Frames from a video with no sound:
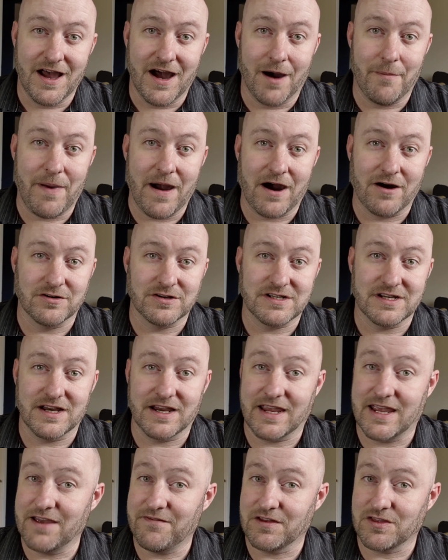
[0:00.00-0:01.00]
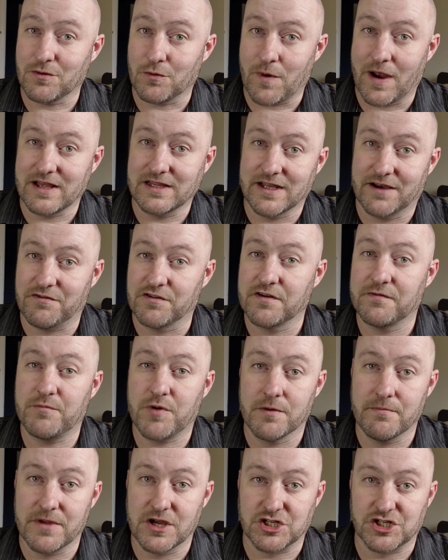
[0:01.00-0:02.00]
about giving the right level of
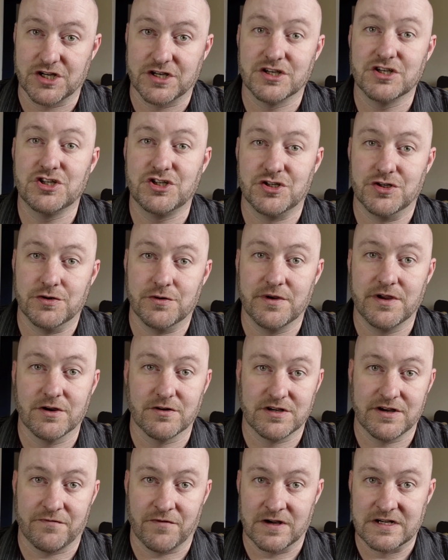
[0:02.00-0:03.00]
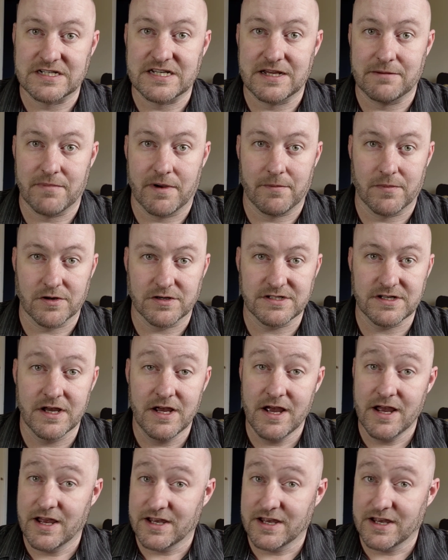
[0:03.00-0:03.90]
permission to your different team members.